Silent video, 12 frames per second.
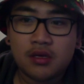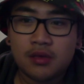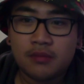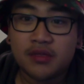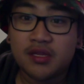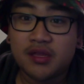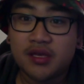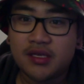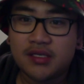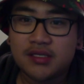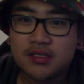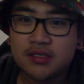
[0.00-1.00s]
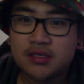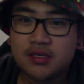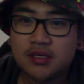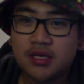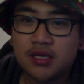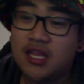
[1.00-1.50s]
But the thing is,
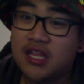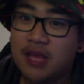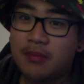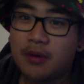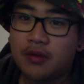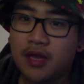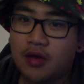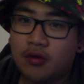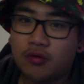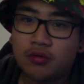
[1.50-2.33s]
it came out now.